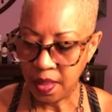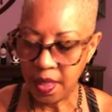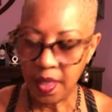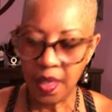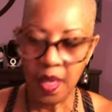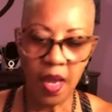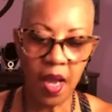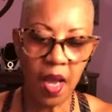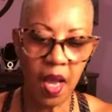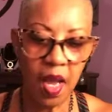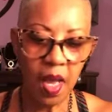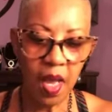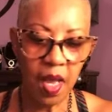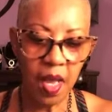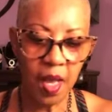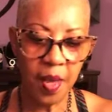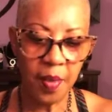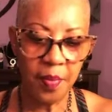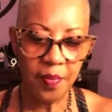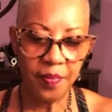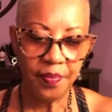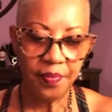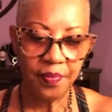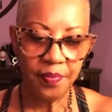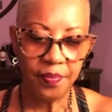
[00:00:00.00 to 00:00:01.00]

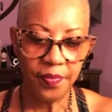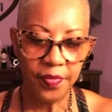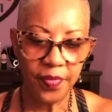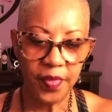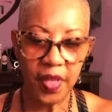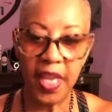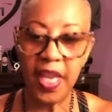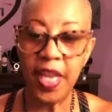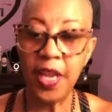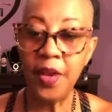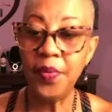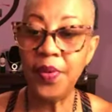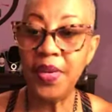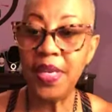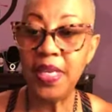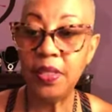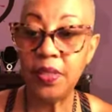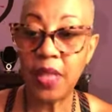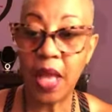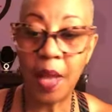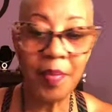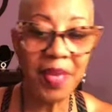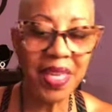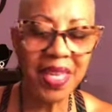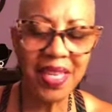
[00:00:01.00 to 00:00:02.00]
Um, the earrings,
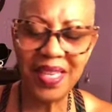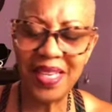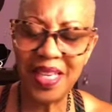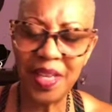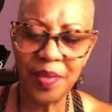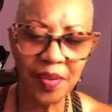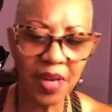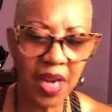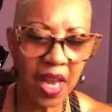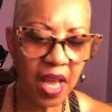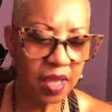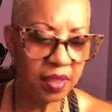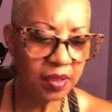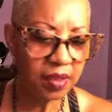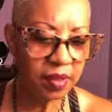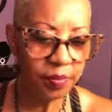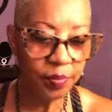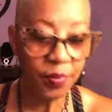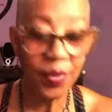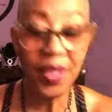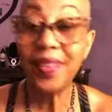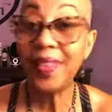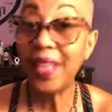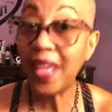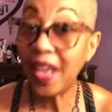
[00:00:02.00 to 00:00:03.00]
I mean lip gloss,
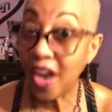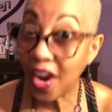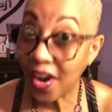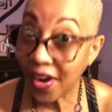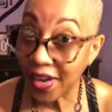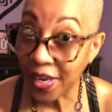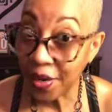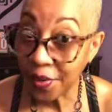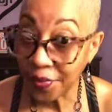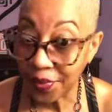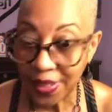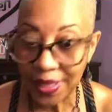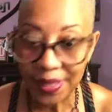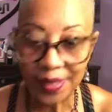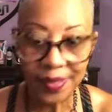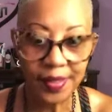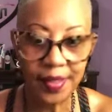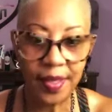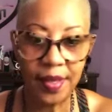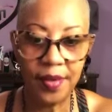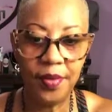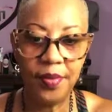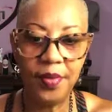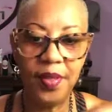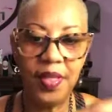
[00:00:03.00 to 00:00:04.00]
but they are earrings
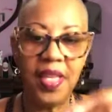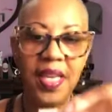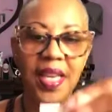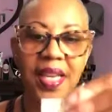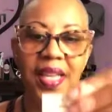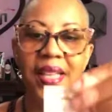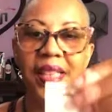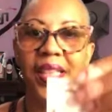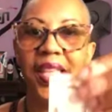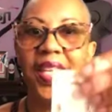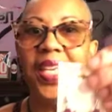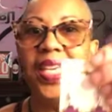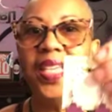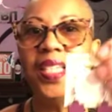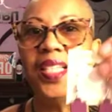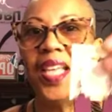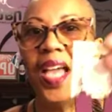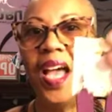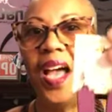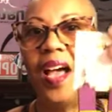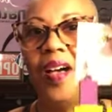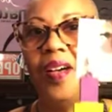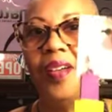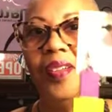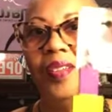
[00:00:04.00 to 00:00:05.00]
though. Look at these,
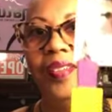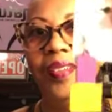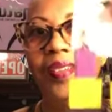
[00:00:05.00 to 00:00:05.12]
y'all.